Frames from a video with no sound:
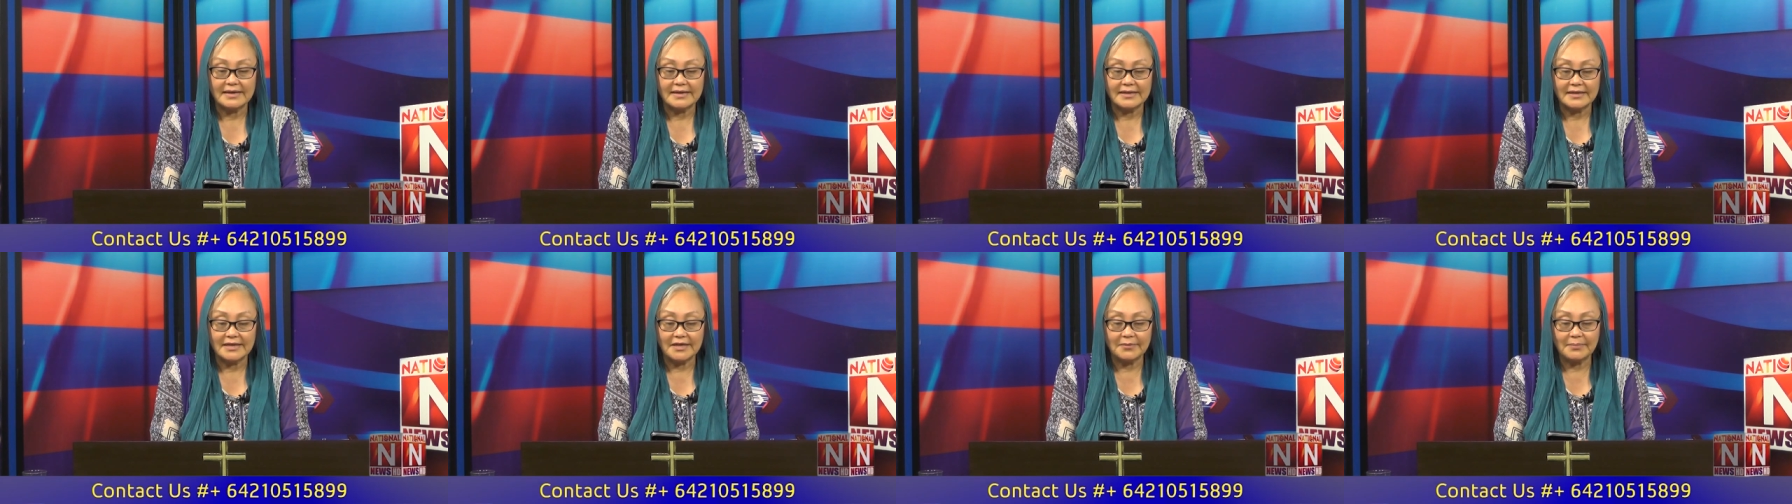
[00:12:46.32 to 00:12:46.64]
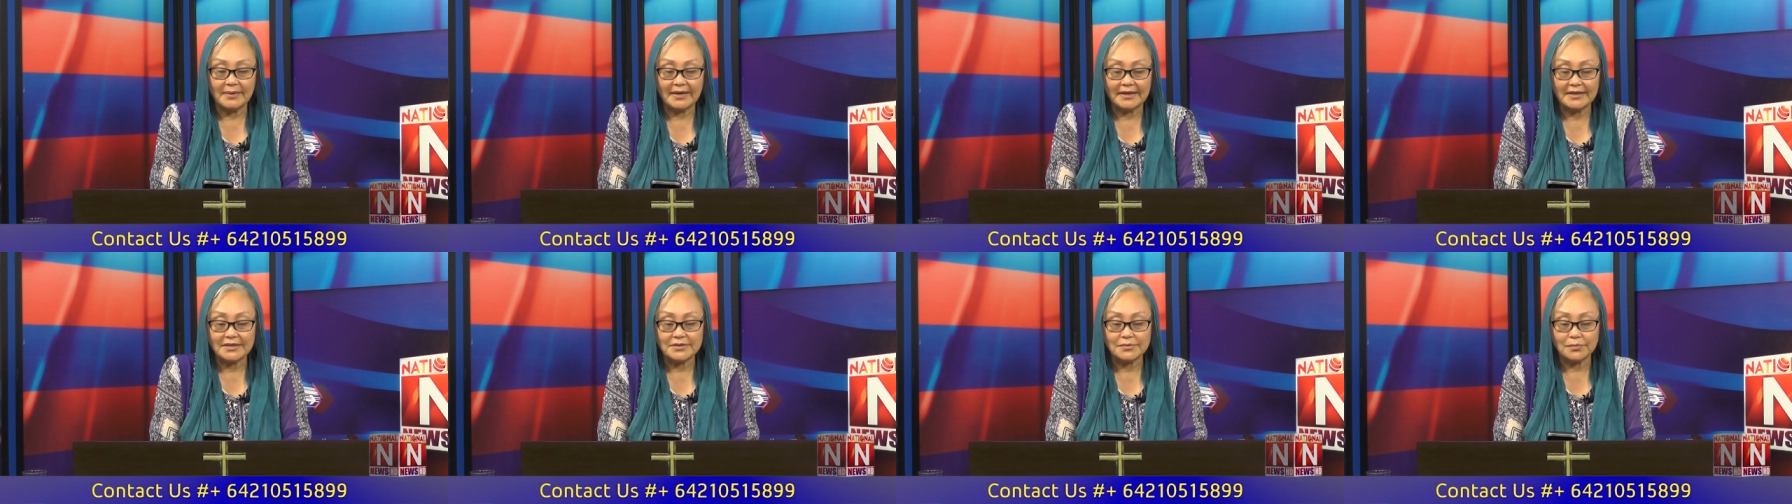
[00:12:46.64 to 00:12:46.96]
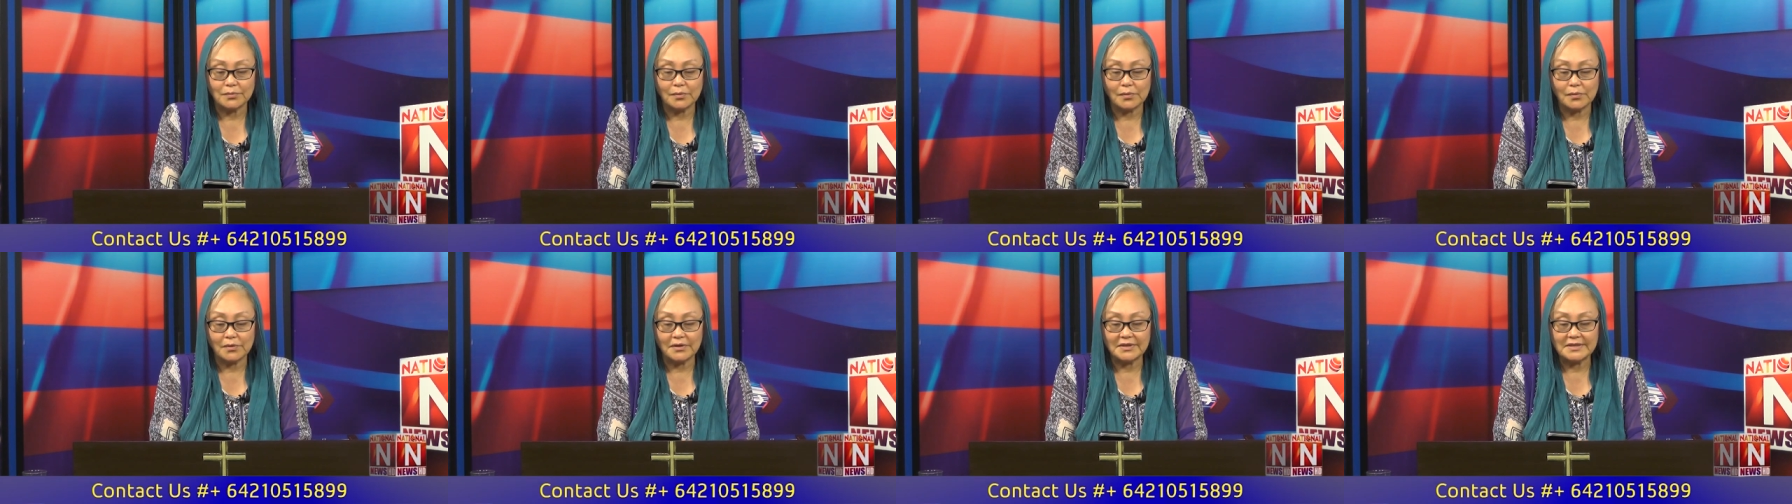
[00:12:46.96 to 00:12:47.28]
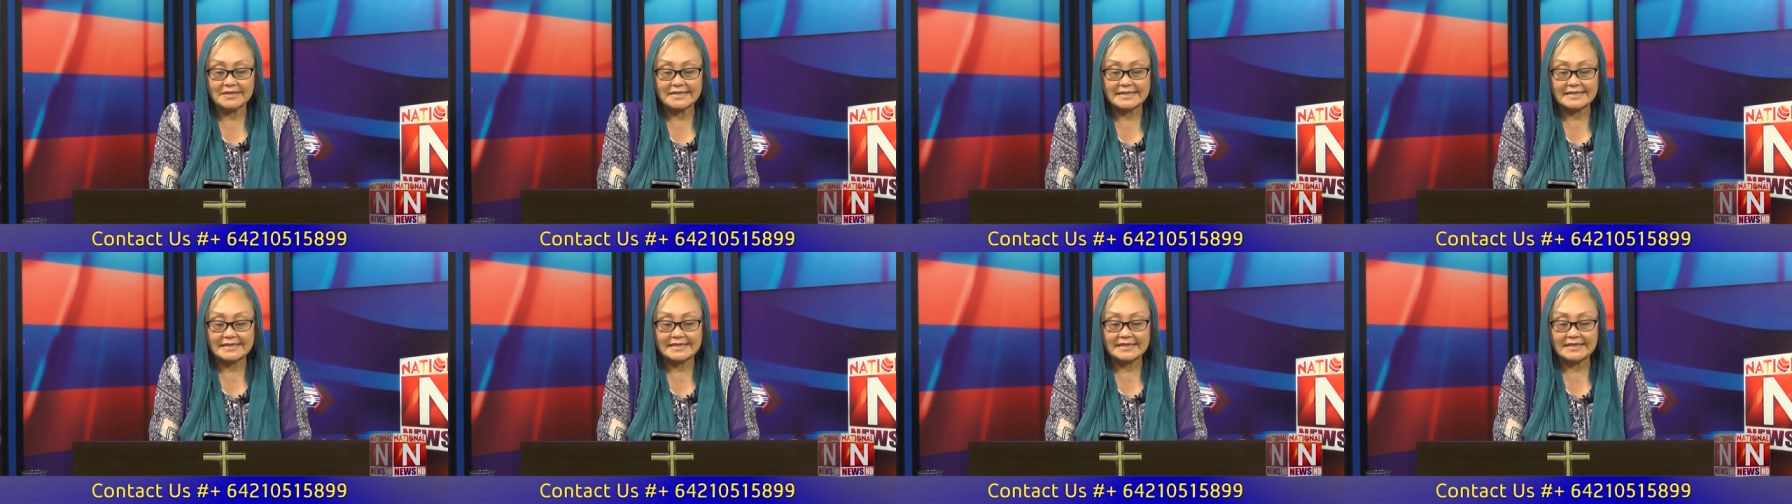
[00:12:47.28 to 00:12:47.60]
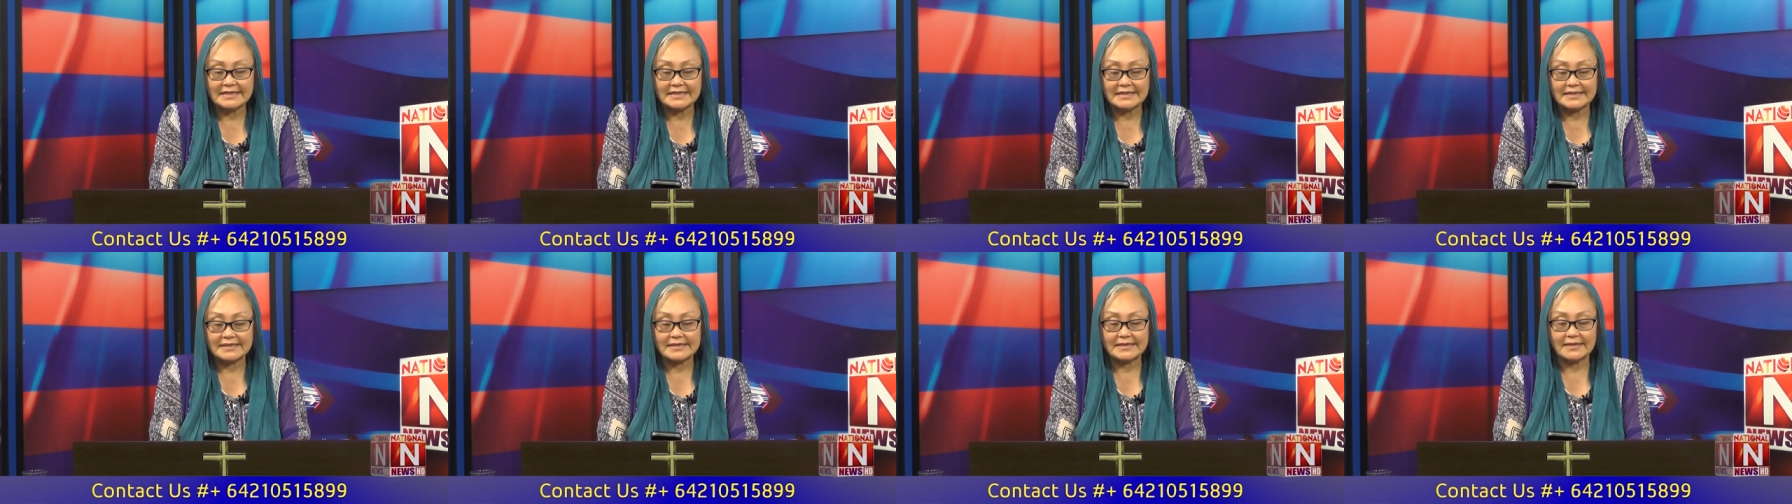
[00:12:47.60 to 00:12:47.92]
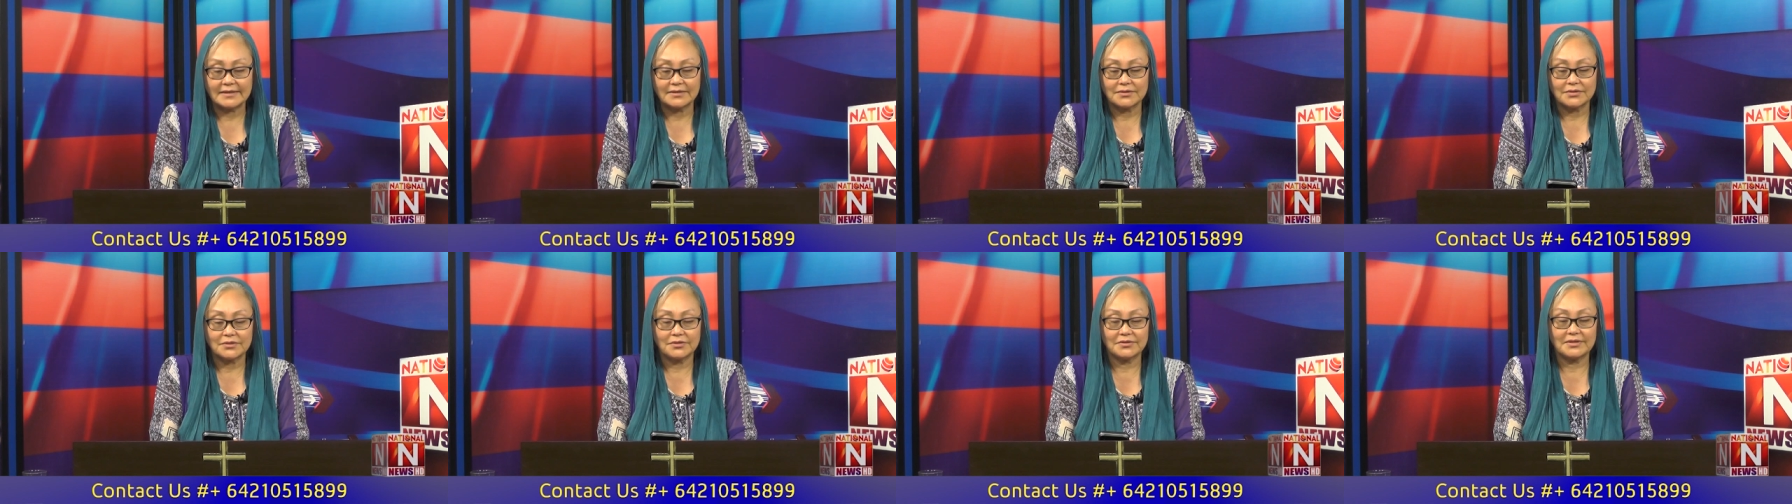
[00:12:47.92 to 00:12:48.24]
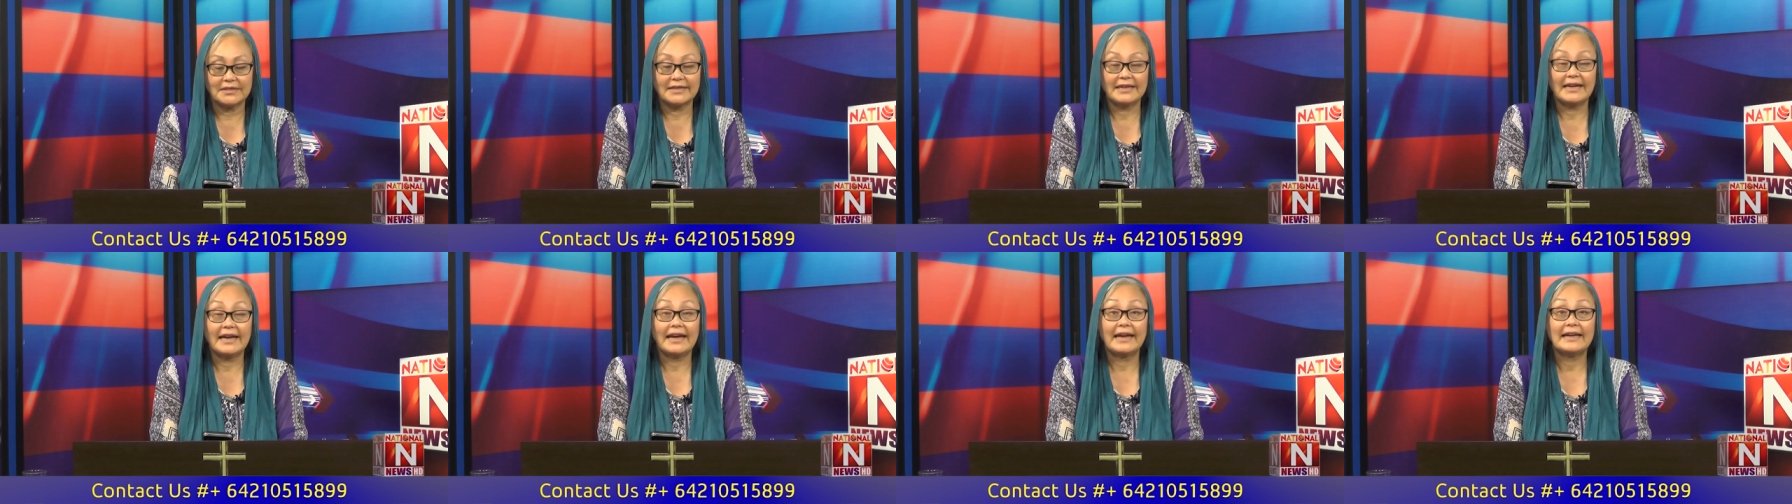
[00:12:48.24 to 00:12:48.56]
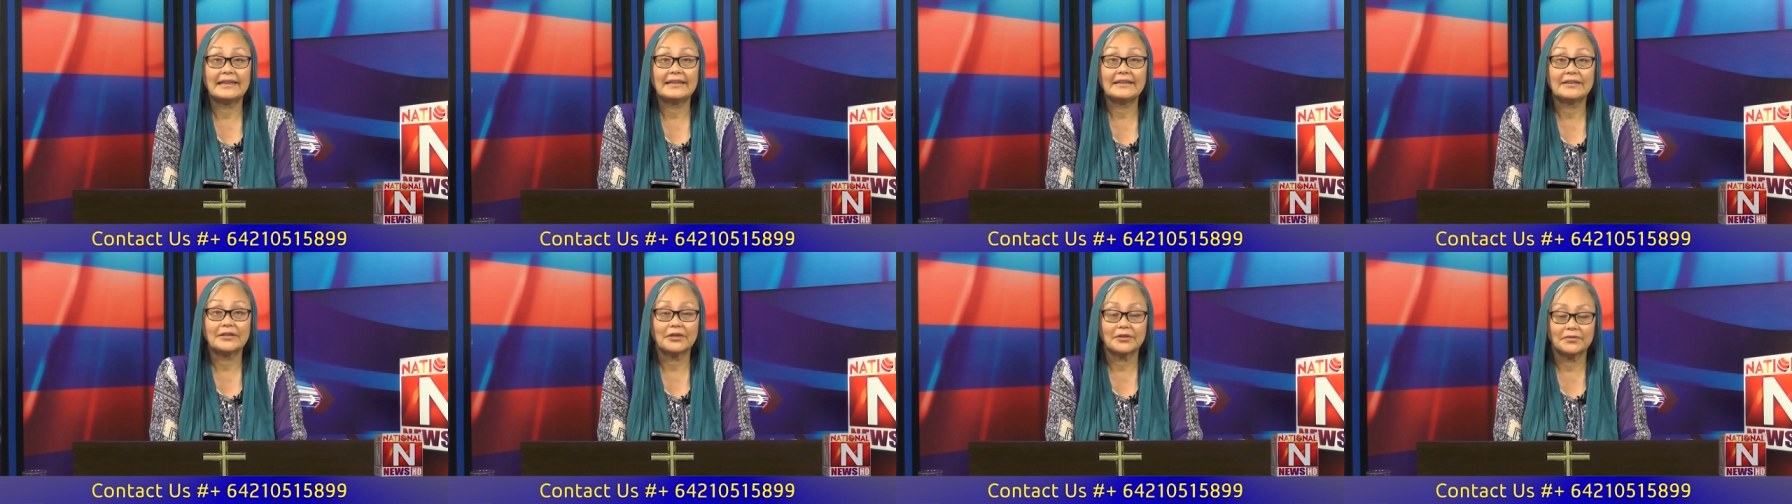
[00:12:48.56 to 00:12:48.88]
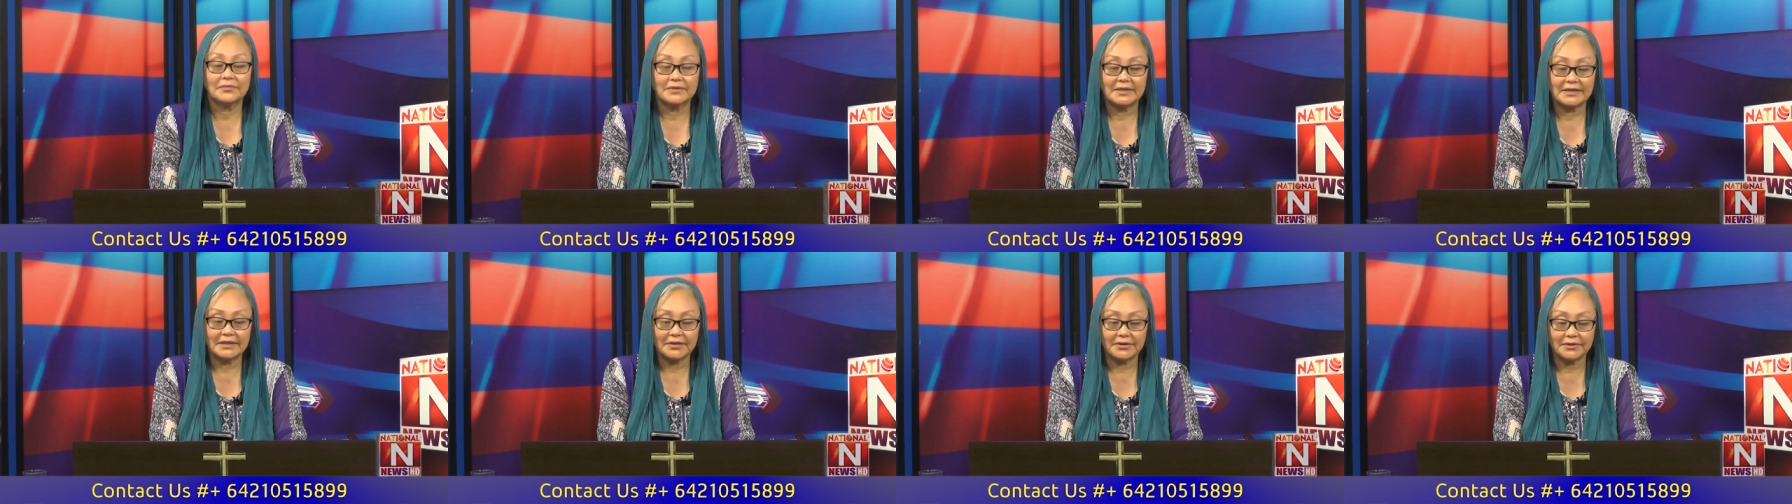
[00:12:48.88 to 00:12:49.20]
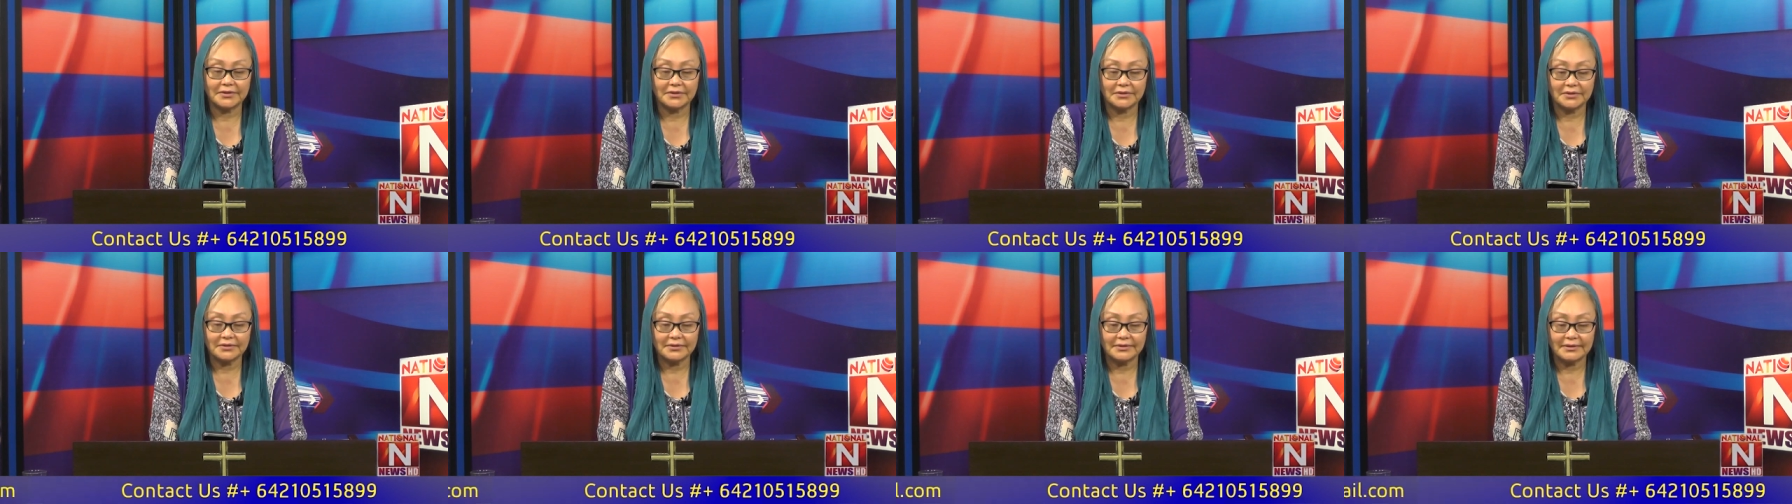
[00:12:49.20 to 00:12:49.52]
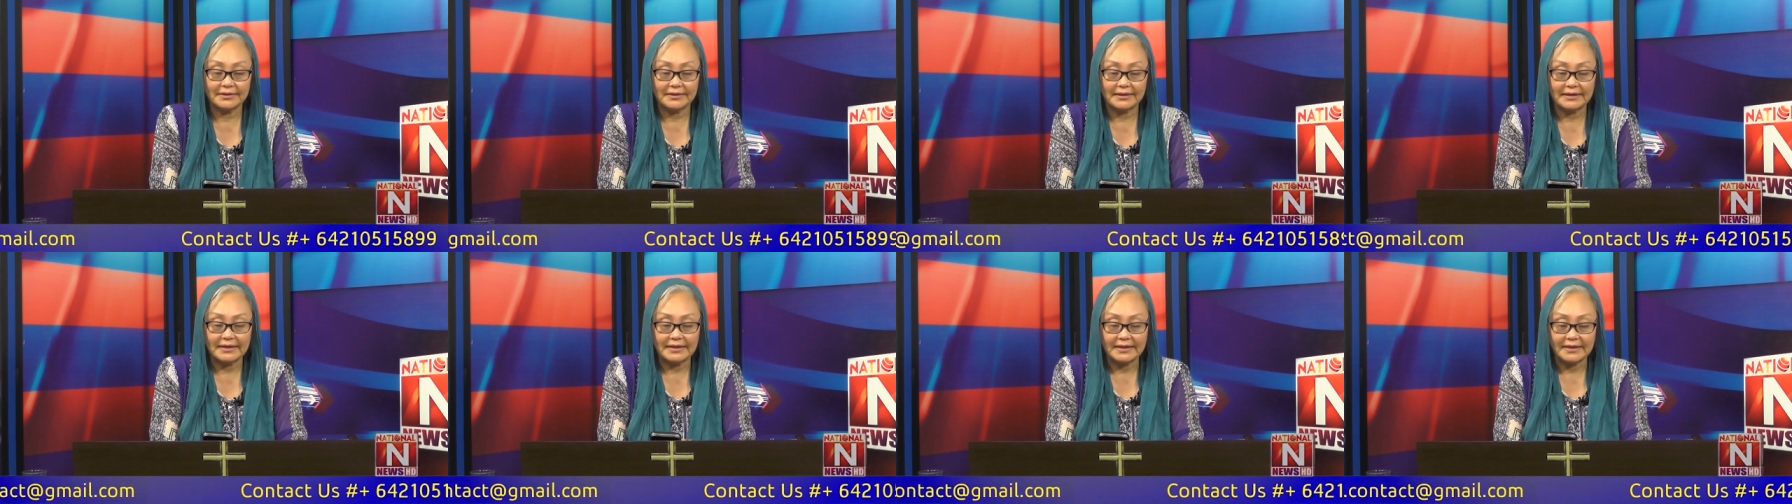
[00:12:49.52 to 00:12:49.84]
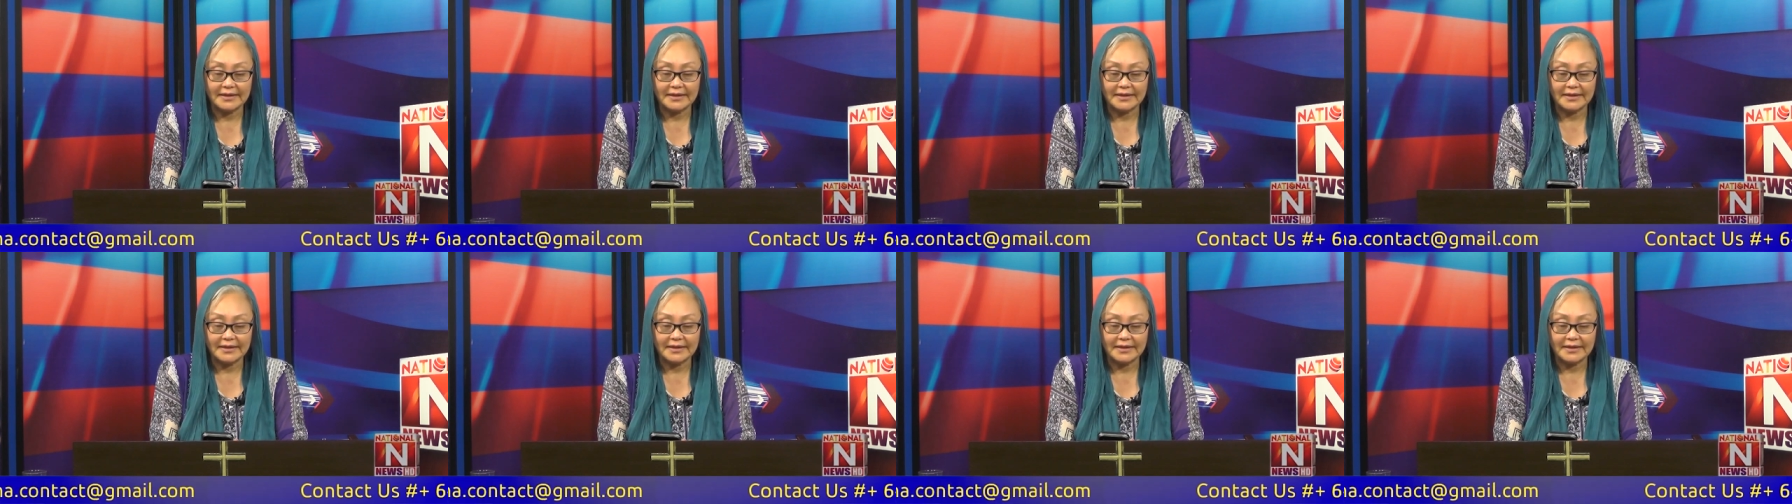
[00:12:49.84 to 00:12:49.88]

He makes war cease to the end of the earth.